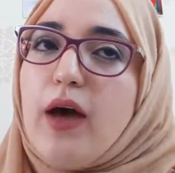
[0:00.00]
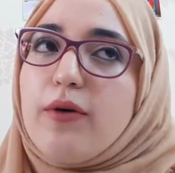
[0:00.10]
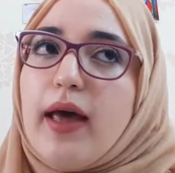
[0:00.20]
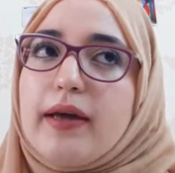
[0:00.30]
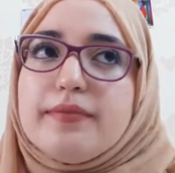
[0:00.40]

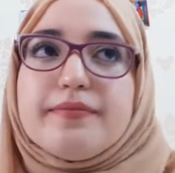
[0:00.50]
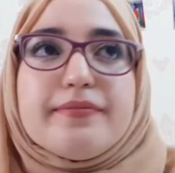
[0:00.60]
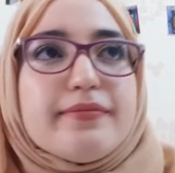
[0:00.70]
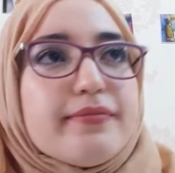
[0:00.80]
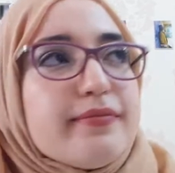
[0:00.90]
okay,
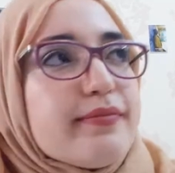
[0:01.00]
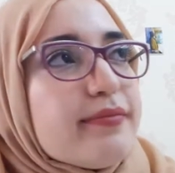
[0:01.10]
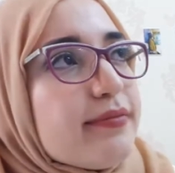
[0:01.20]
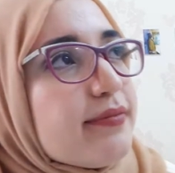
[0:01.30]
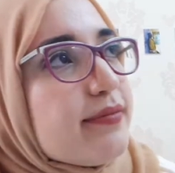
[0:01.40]

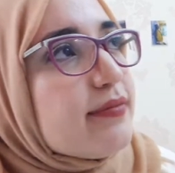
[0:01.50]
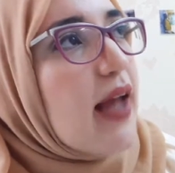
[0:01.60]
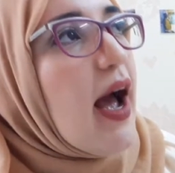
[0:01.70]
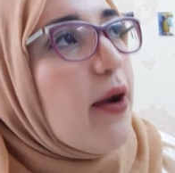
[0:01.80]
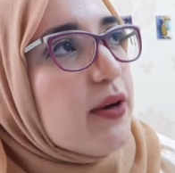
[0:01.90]

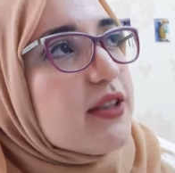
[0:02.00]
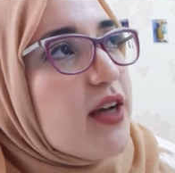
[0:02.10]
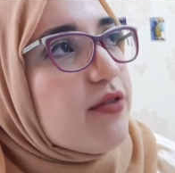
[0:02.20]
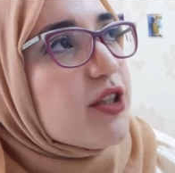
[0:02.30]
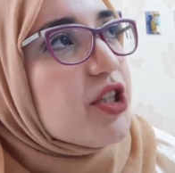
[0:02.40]
I want to
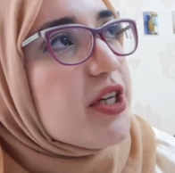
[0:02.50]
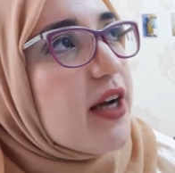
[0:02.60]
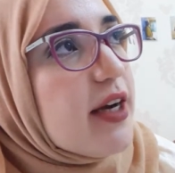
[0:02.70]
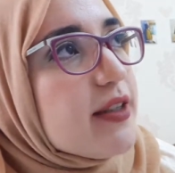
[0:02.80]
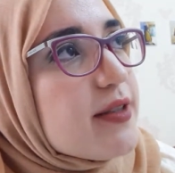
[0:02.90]
have Asian
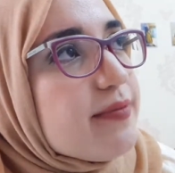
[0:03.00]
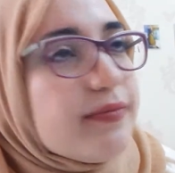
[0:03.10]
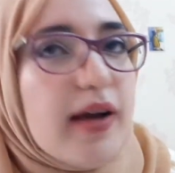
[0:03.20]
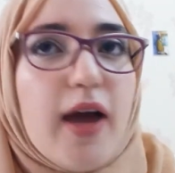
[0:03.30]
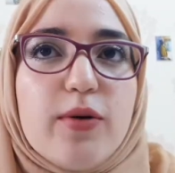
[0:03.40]
eyes.
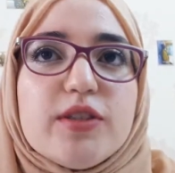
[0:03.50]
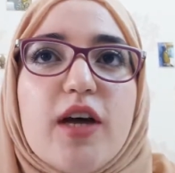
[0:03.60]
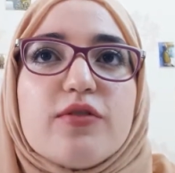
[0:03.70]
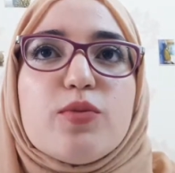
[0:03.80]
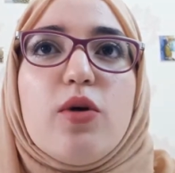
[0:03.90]
I want to
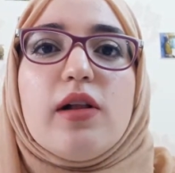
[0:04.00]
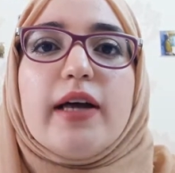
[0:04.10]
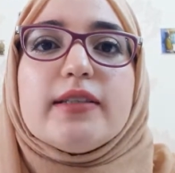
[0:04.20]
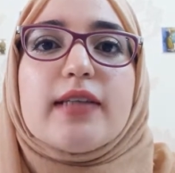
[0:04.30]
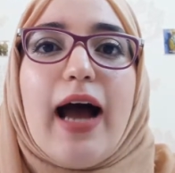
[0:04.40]
have small
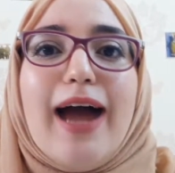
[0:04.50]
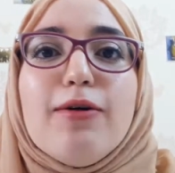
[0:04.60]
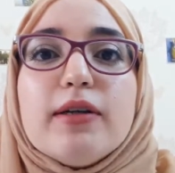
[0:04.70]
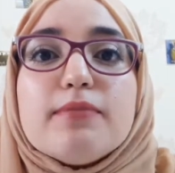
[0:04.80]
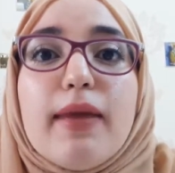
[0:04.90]
eyes. I
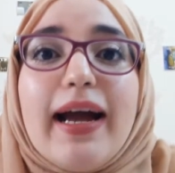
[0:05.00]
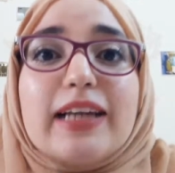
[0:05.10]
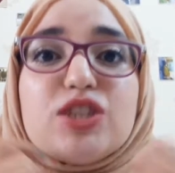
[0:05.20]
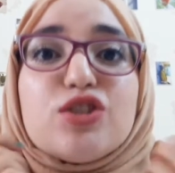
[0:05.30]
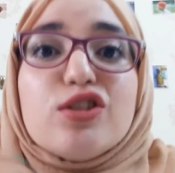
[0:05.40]
want my
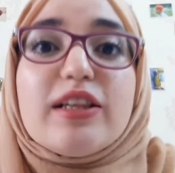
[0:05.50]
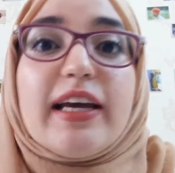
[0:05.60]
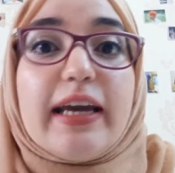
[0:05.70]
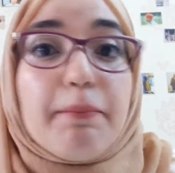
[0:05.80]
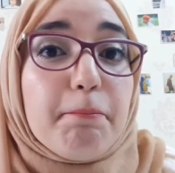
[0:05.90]
eyes to look
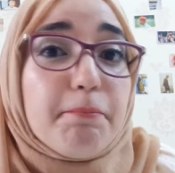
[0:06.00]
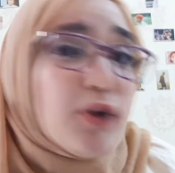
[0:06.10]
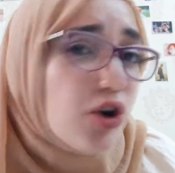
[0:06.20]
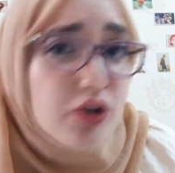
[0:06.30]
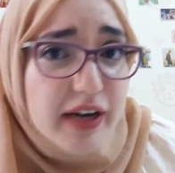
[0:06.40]
like
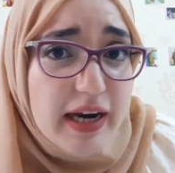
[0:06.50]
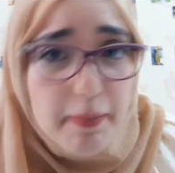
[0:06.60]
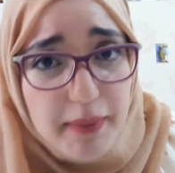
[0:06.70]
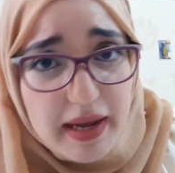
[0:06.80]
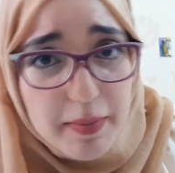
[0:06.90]
Korean
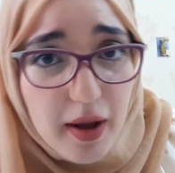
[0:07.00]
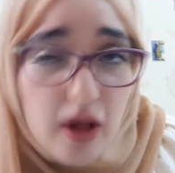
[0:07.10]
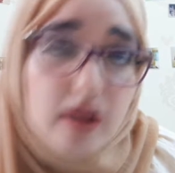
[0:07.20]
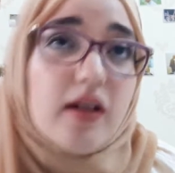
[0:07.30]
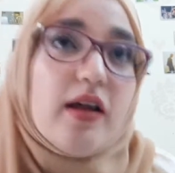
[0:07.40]

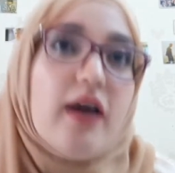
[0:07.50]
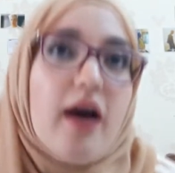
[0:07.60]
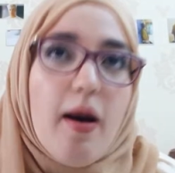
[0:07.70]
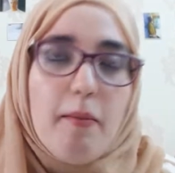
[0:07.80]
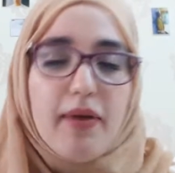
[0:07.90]
people.
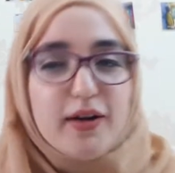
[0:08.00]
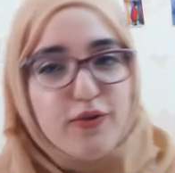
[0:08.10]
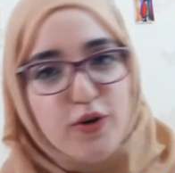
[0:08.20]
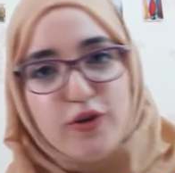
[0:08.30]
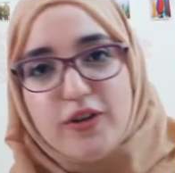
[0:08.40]
But
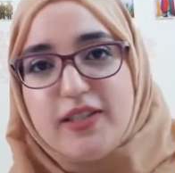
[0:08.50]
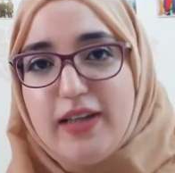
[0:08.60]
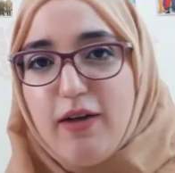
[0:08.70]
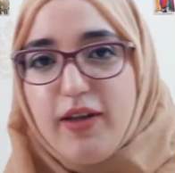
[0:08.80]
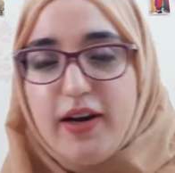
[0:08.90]
of course,
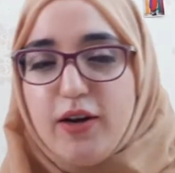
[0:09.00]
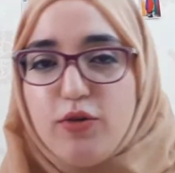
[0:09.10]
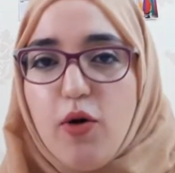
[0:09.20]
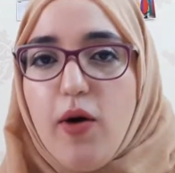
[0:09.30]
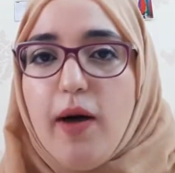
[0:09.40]
now that I
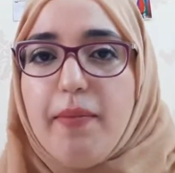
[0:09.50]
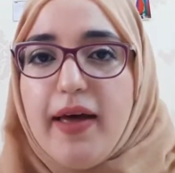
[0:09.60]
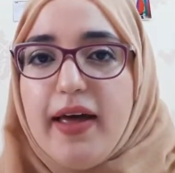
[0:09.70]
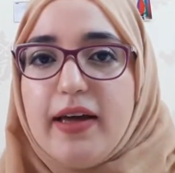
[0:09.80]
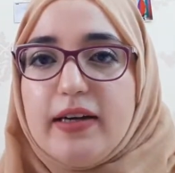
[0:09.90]
grow up
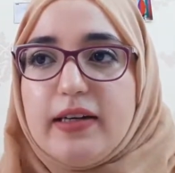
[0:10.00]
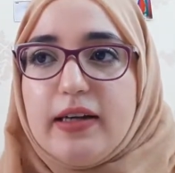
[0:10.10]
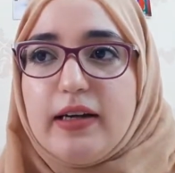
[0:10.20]
and